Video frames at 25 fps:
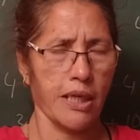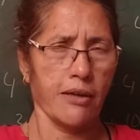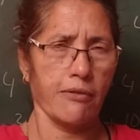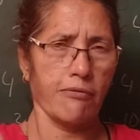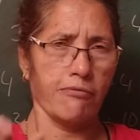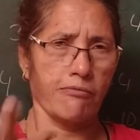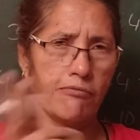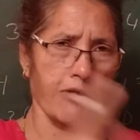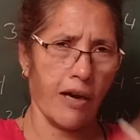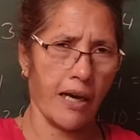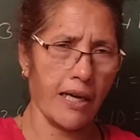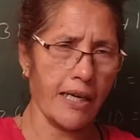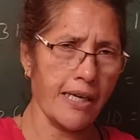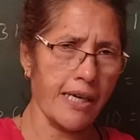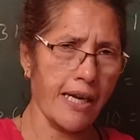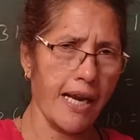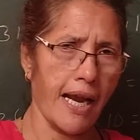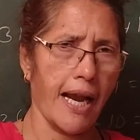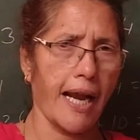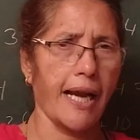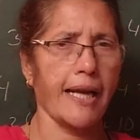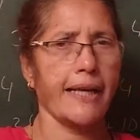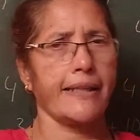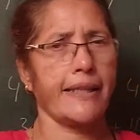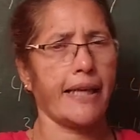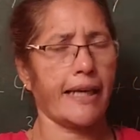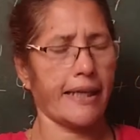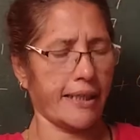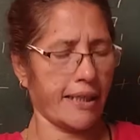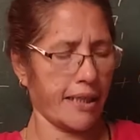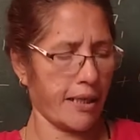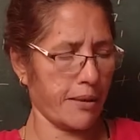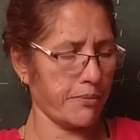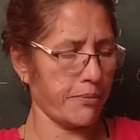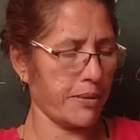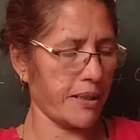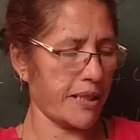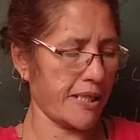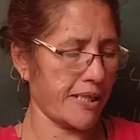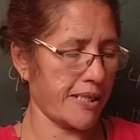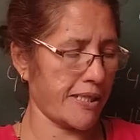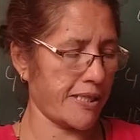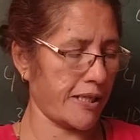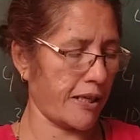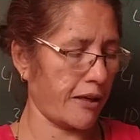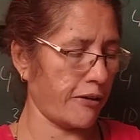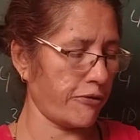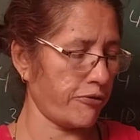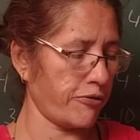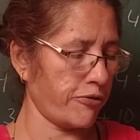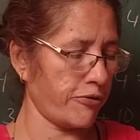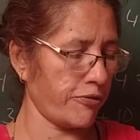1 and that number itself.